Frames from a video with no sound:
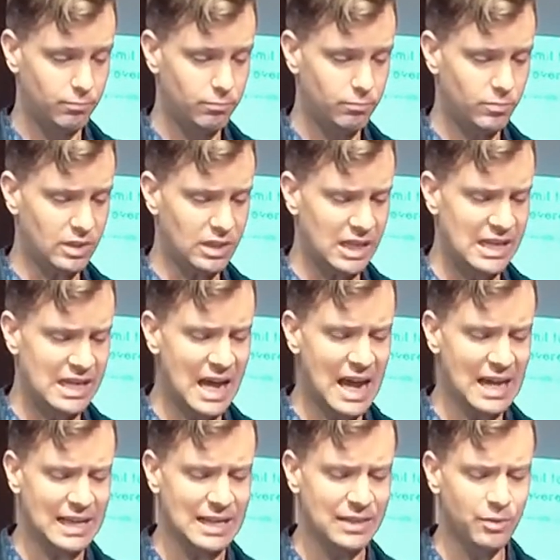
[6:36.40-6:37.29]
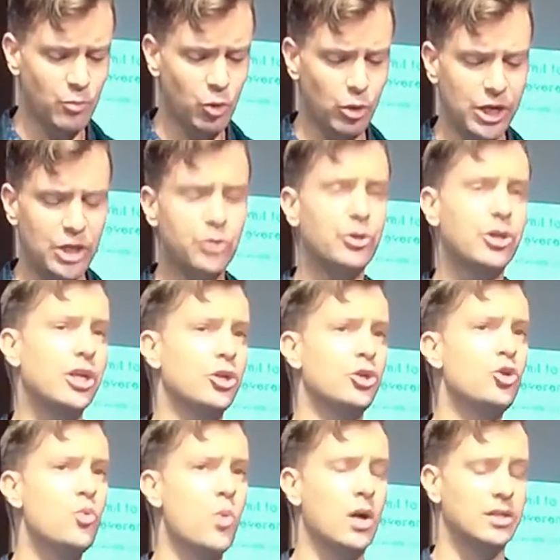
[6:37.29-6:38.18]
and highlight the more intricate
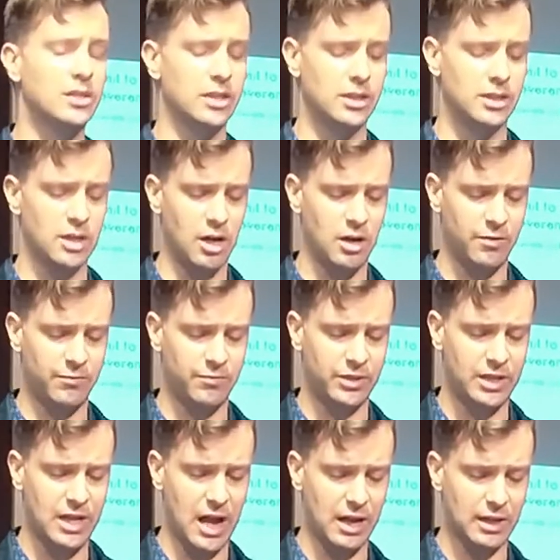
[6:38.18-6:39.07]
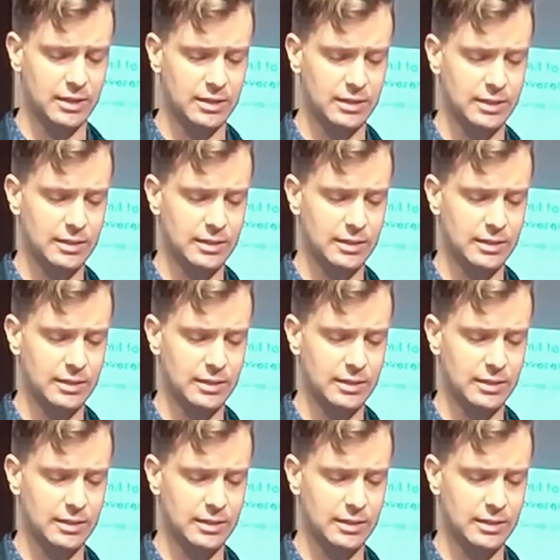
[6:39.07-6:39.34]
nuances of the text.